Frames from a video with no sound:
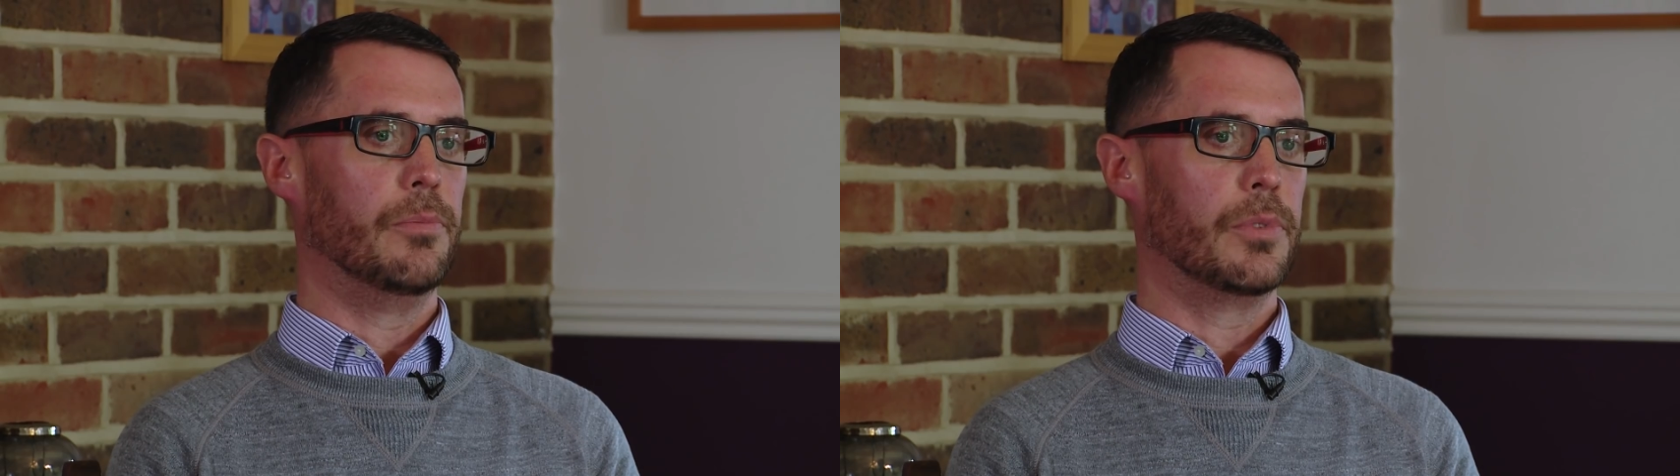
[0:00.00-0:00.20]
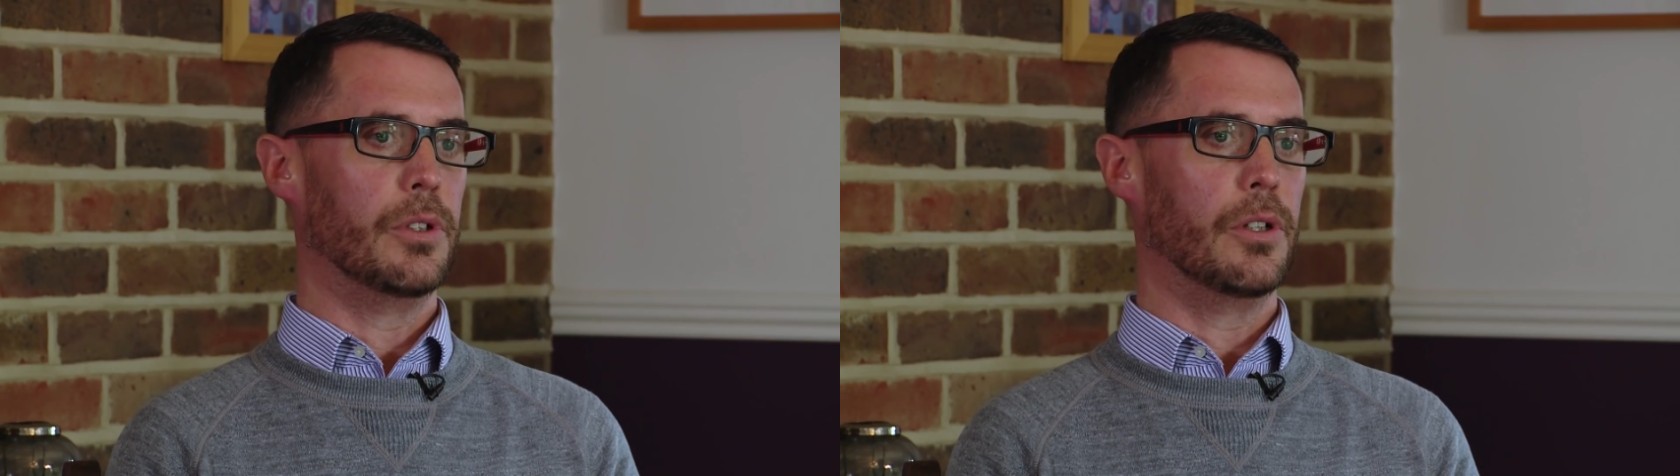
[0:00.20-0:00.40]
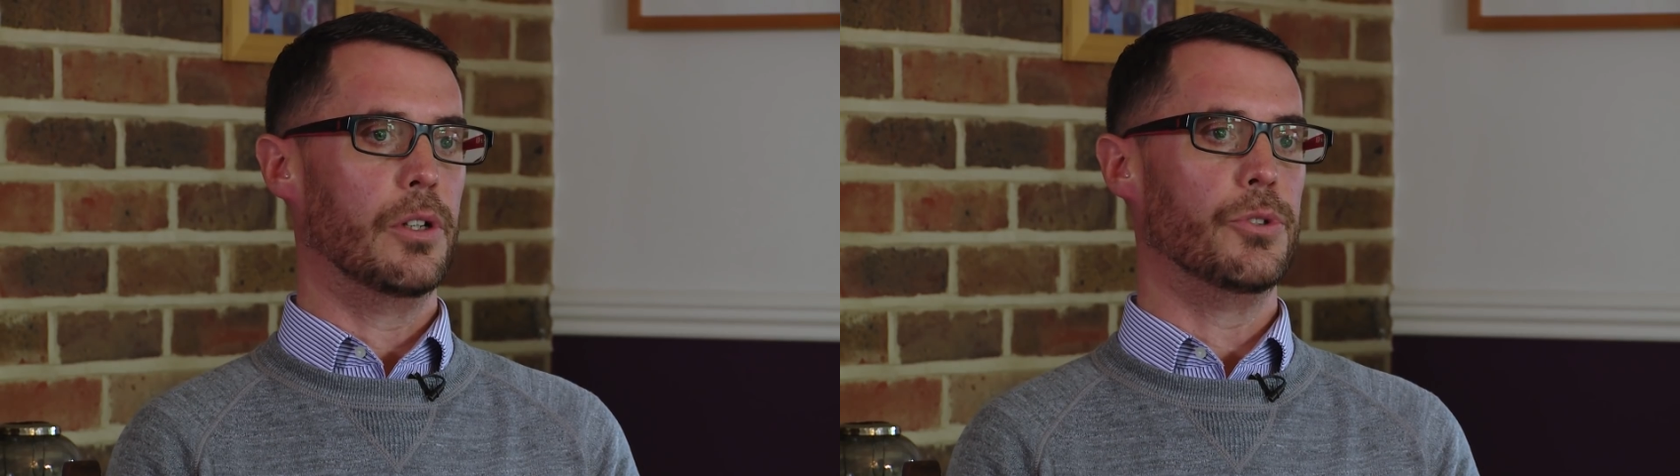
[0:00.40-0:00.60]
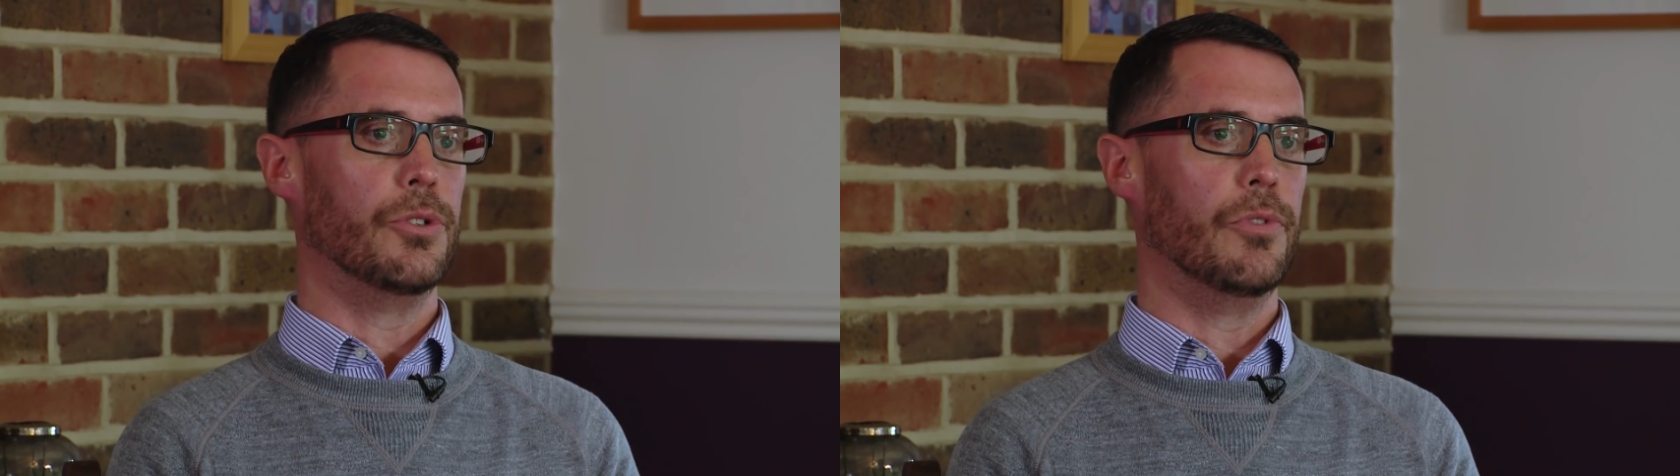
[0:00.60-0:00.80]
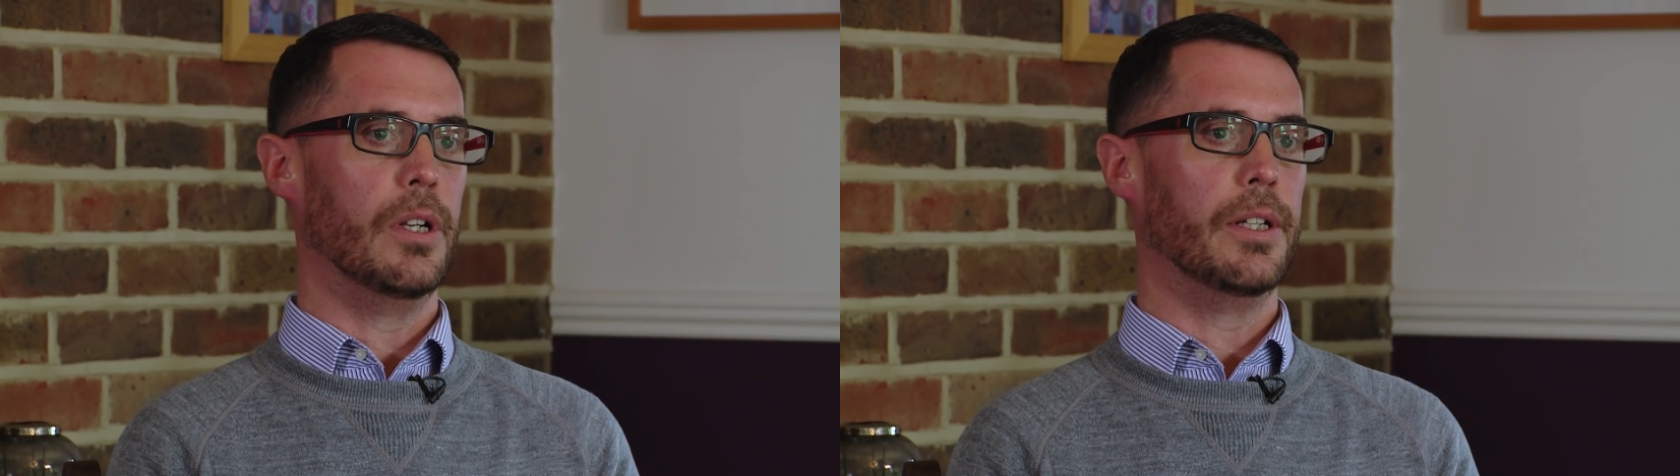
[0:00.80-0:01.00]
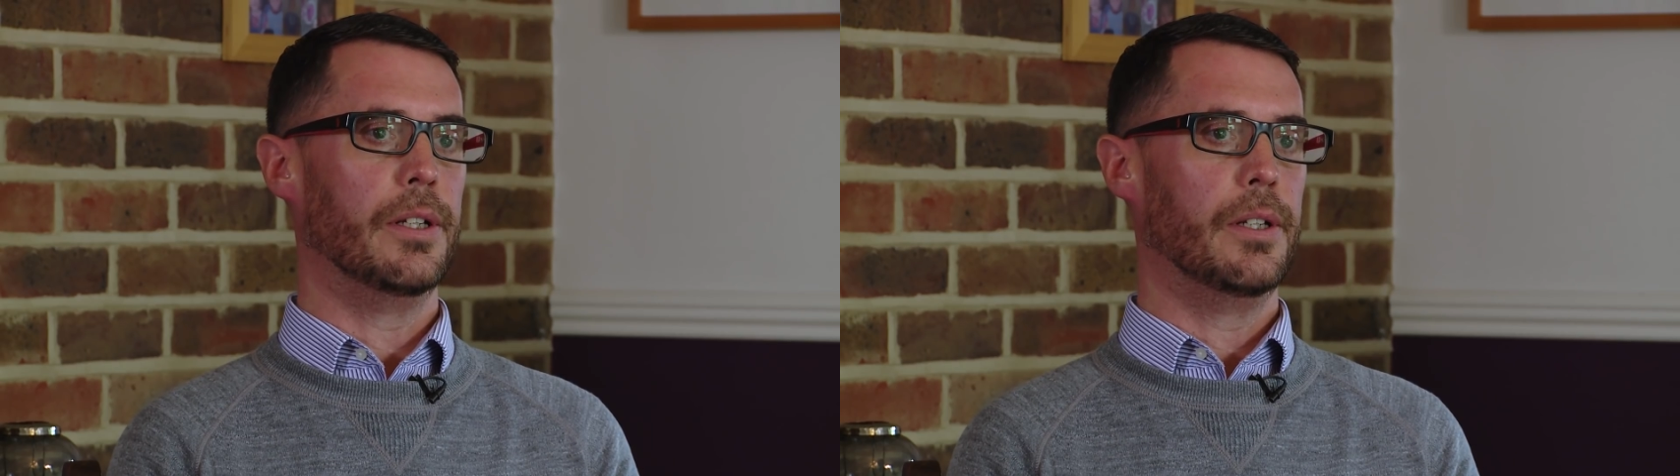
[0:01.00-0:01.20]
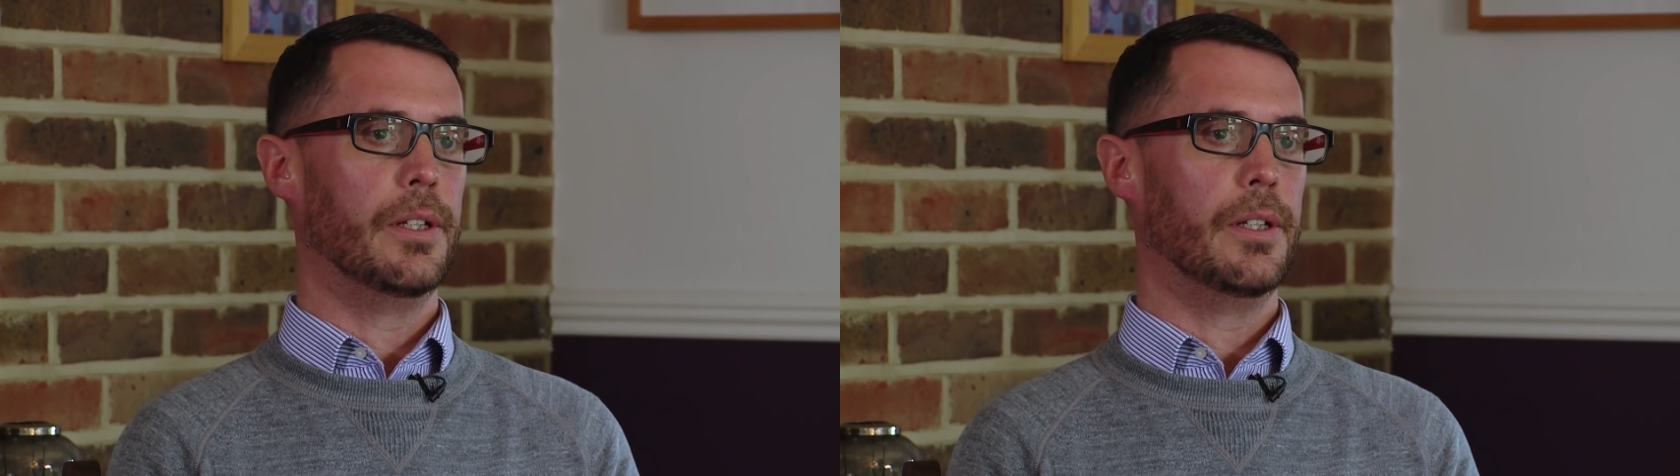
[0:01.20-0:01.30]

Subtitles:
conclusion really.